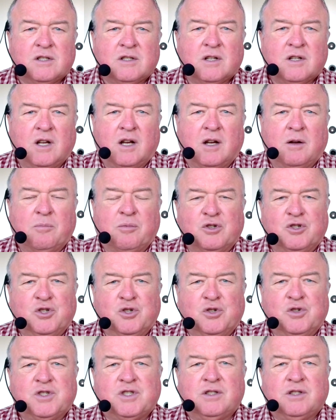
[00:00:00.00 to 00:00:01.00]
uh,
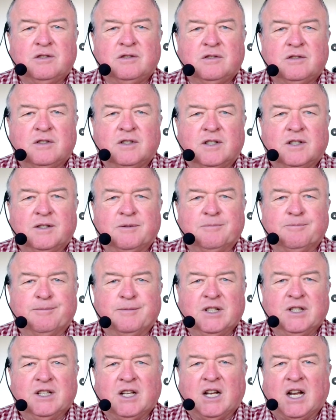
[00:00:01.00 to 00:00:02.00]
produced um,
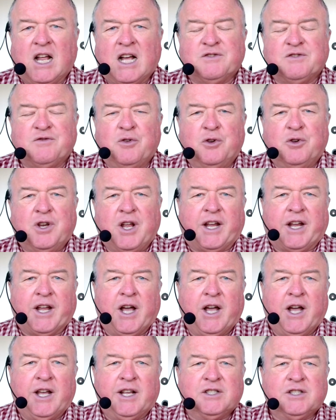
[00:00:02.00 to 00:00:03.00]
in the last few
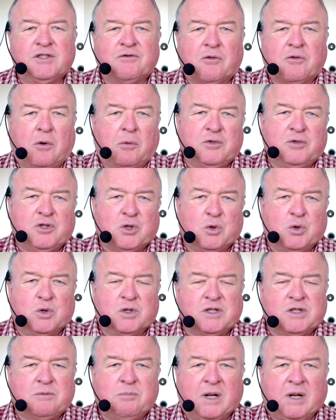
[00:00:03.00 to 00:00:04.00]
decades from tourist
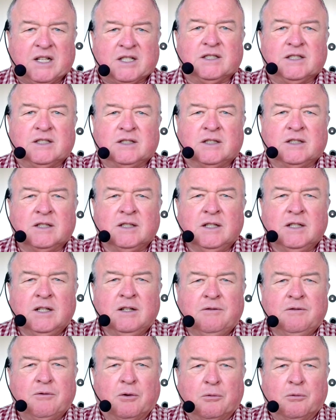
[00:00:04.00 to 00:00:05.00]
buses
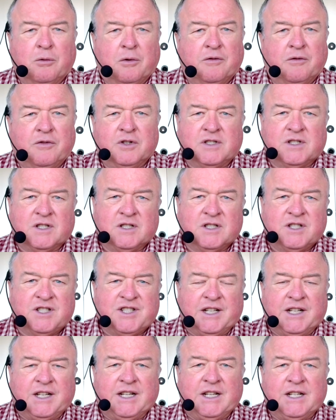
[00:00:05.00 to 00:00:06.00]
for rivers and
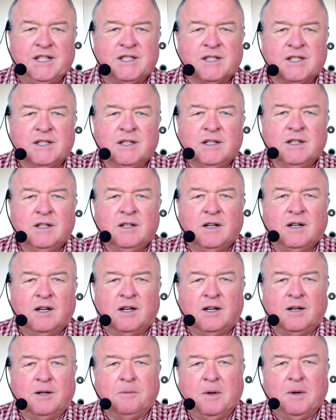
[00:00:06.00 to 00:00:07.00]
cities.
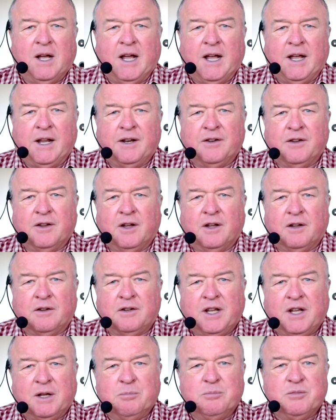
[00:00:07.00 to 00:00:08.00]
Um, and uh,
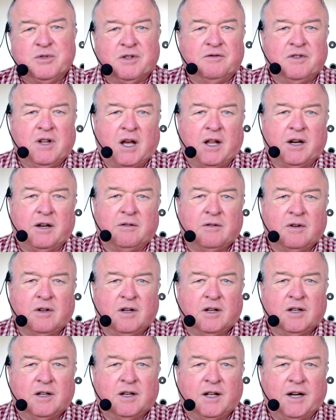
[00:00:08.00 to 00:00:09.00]
Gibbs have done
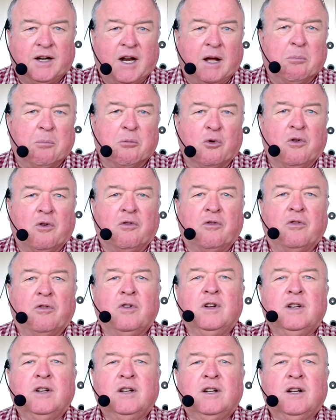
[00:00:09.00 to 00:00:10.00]
uh, a number of
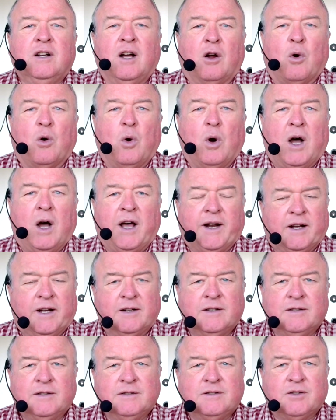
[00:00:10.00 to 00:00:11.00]
Aquada
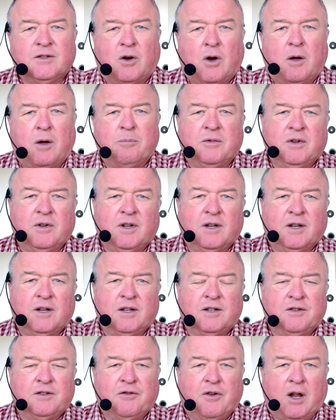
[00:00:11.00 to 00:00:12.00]
type uh,
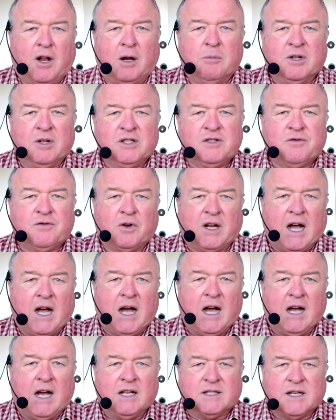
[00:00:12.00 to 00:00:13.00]
developments for
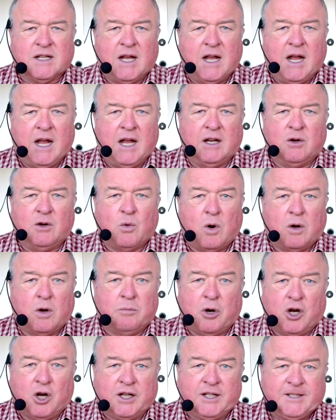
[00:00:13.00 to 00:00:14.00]
cars and quad
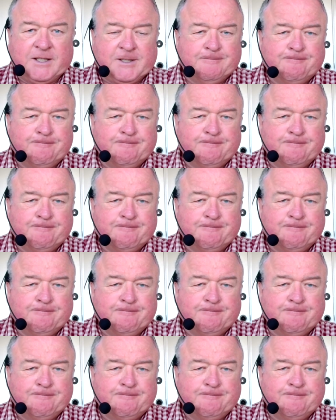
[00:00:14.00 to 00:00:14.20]
bikes,